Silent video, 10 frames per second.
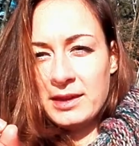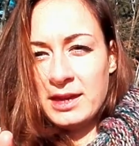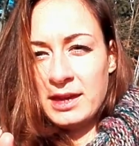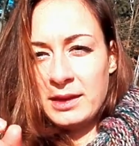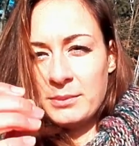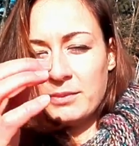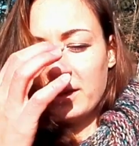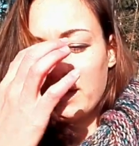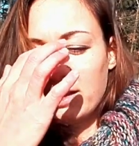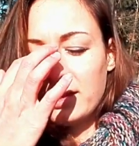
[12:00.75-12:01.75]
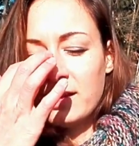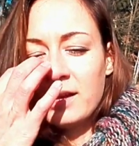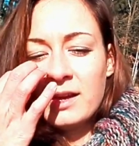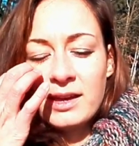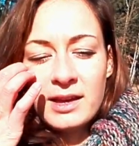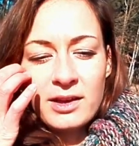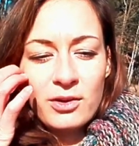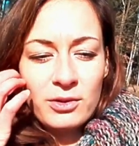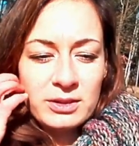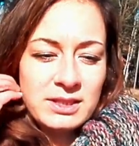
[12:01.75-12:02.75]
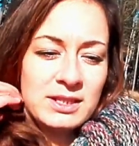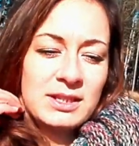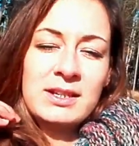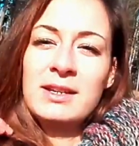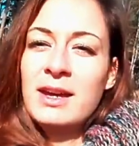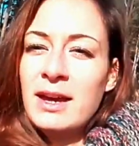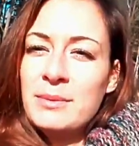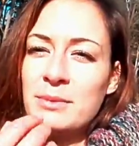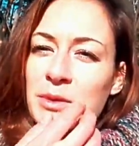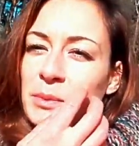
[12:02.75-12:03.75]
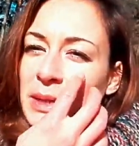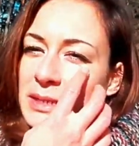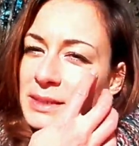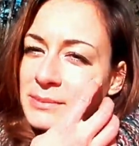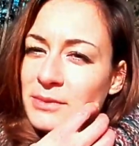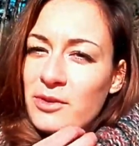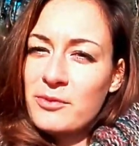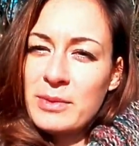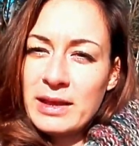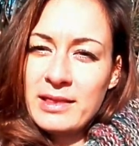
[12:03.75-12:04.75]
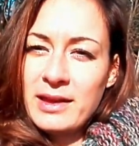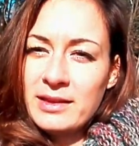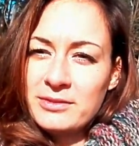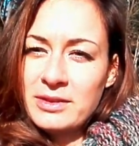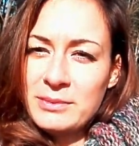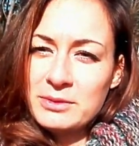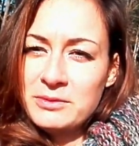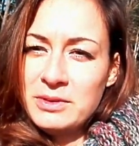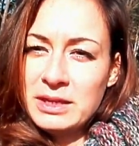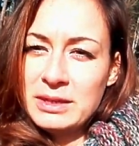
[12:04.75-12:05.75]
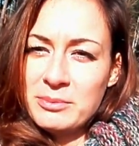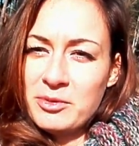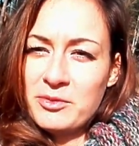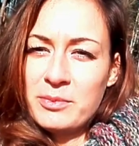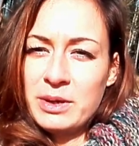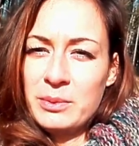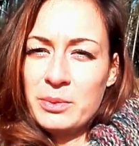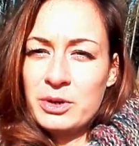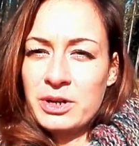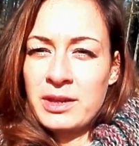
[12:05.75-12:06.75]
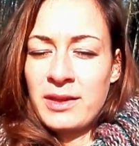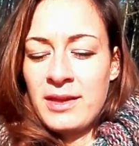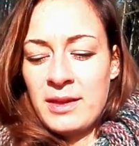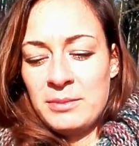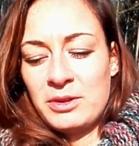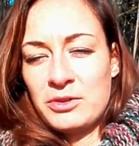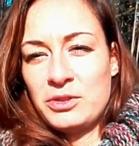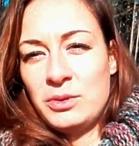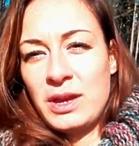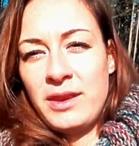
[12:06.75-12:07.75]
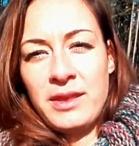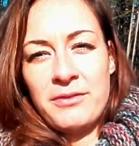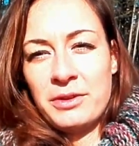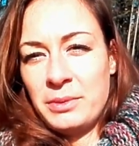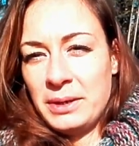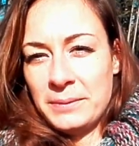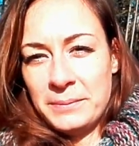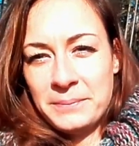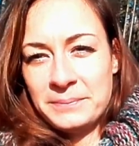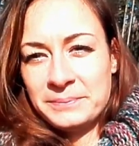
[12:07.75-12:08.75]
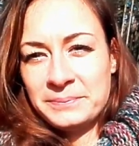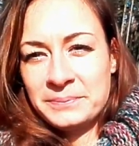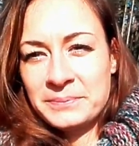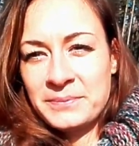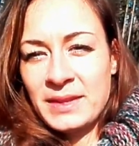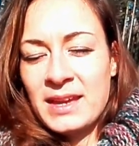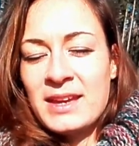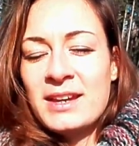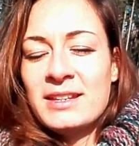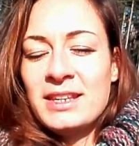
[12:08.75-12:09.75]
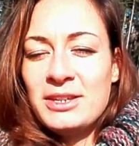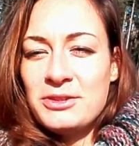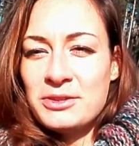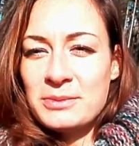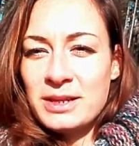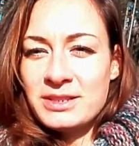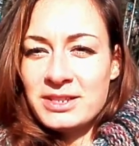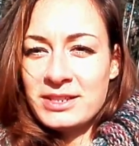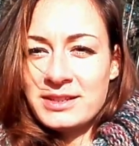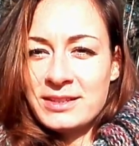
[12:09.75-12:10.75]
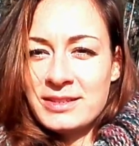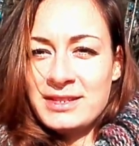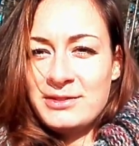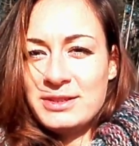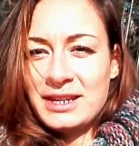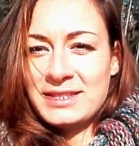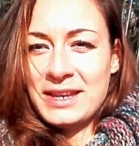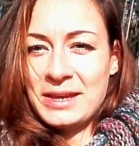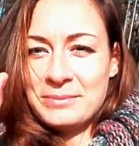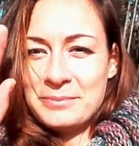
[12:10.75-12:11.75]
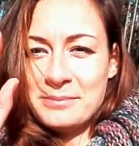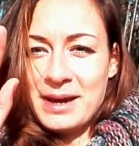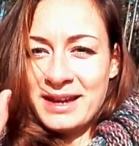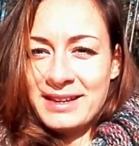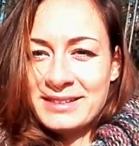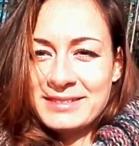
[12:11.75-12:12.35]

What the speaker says: the game called I'm the victim of my life, I'm the victim of my work, because you can never win. Thank you so much. See you next time. Bye.